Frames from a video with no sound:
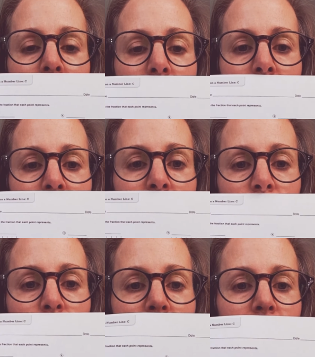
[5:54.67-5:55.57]
And the
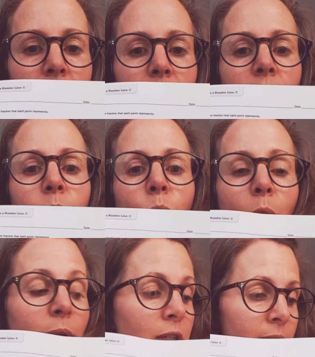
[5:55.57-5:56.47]
directions are
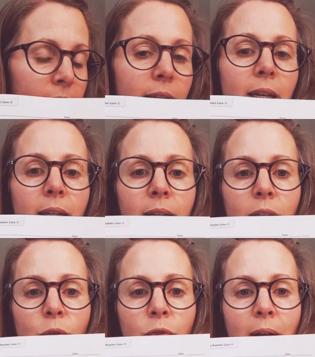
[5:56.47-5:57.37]
what we just did.
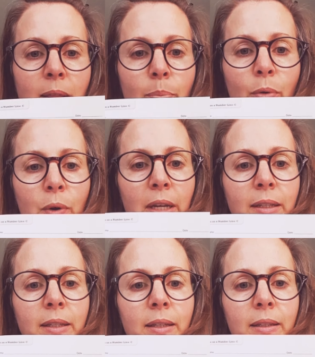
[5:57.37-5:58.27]
You find the
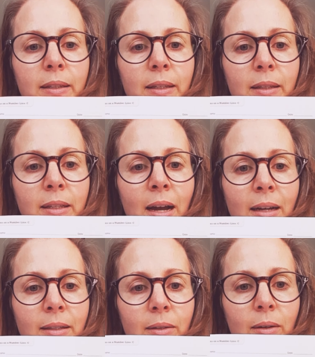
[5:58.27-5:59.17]
point, see the
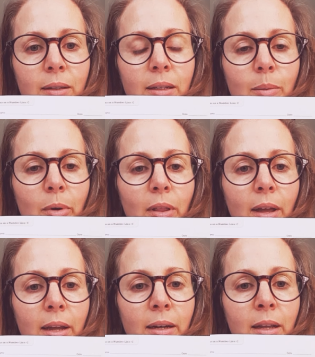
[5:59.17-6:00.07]
dot on the number
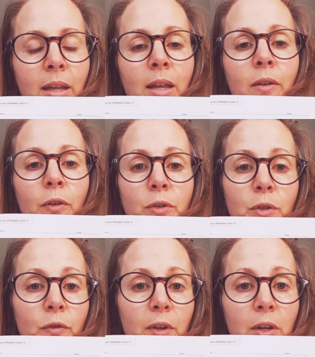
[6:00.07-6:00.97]
line. First
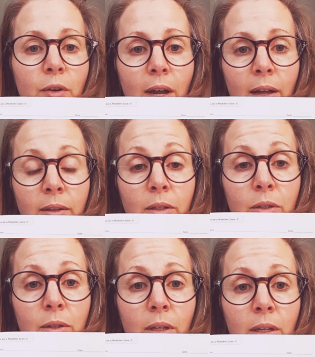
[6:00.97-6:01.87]
you figure out
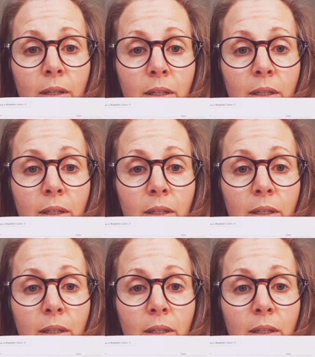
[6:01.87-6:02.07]
the